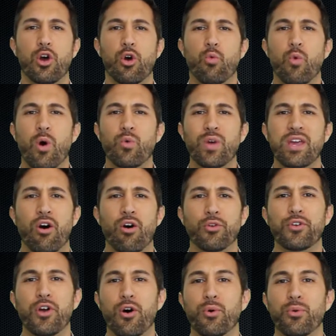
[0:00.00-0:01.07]
Well, we all
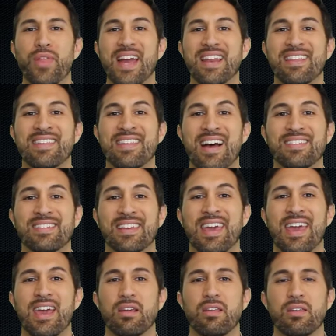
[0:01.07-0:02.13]
know that is not the
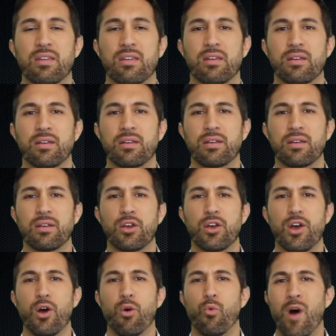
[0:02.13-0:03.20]
case.
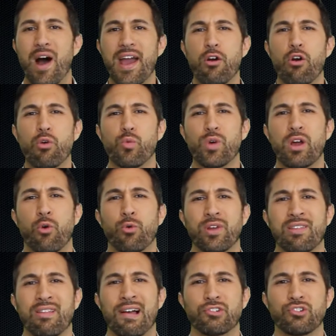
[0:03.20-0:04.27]
Why aren't we
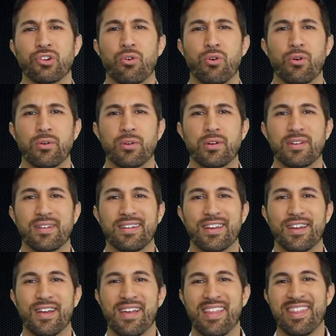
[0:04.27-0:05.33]
always logical?
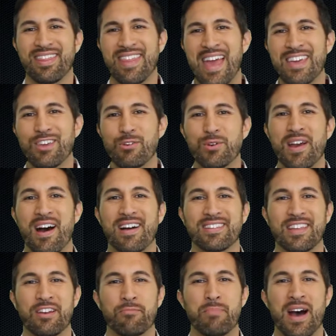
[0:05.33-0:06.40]
Thank you,
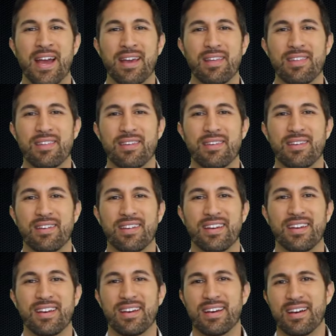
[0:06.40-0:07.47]
cognitive bias.
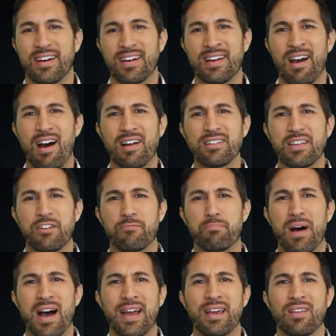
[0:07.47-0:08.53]
A cognitive
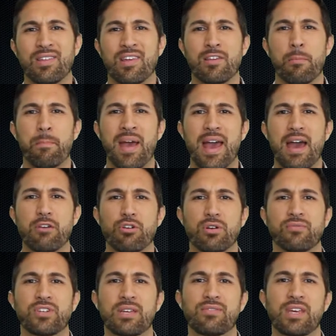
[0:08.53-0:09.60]
bias is a pattern
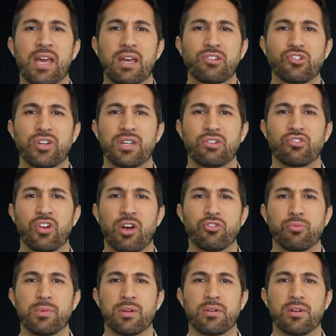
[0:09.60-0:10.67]
of deviation in
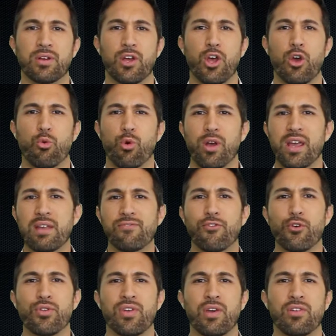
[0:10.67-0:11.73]
judgment where
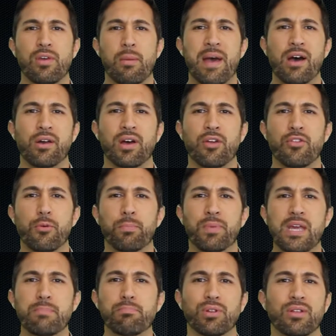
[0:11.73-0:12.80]
inferences about other
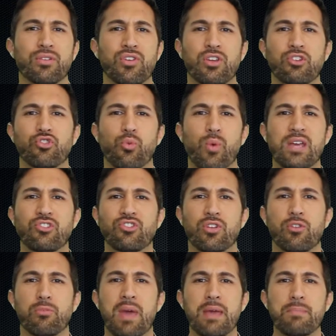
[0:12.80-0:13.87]
people and
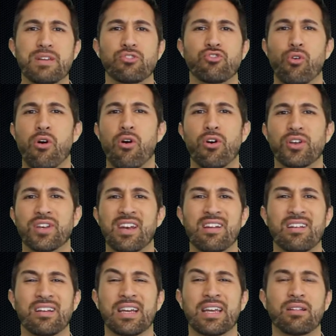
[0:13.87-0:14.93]
situations may be drawn in
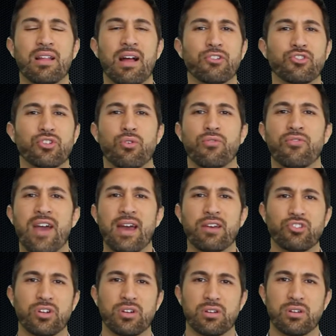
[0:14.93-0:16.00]
an illogical
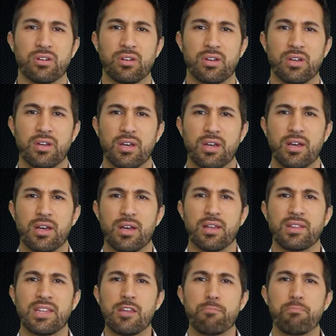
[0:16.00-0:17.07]
fashion.
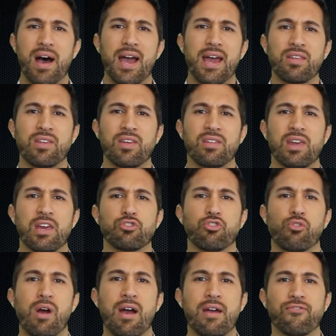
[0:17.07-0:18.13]
These biases can
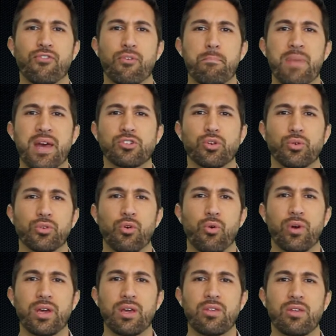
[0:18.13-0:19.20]
derive from mental
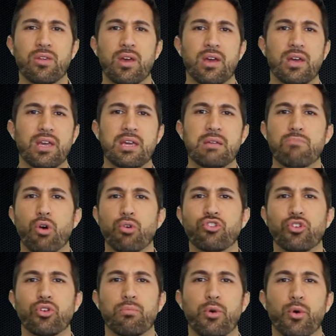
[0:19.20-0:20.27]
noise,
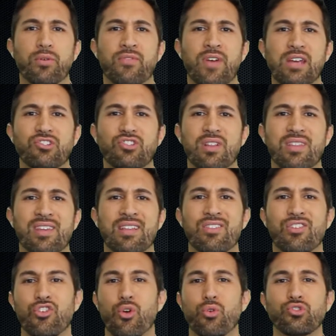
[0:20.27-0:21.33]
emotional motivations, and
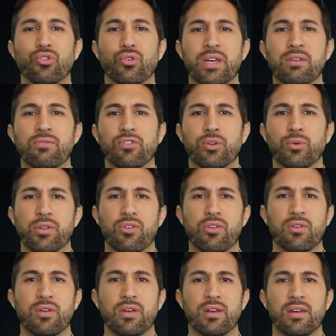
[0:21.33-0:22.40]
social
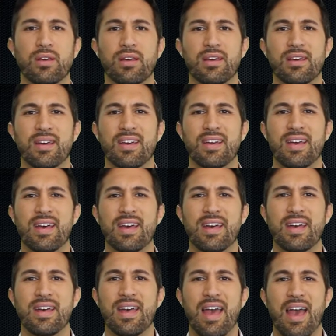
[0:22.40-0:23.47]
influence.
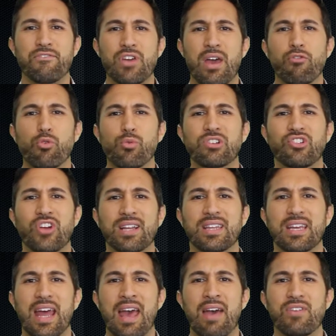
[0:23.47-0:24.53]
Have you ever
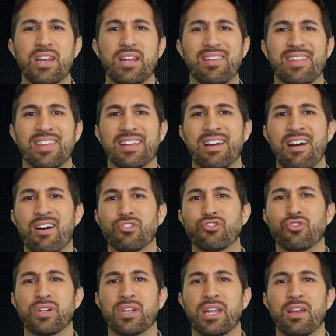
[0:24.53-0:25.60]
rejected evidence that
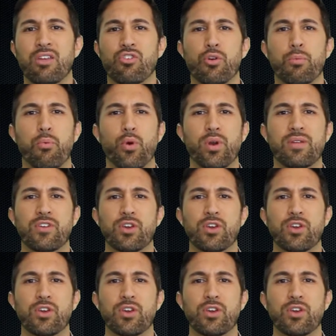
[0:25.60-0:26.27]
contradicts your point of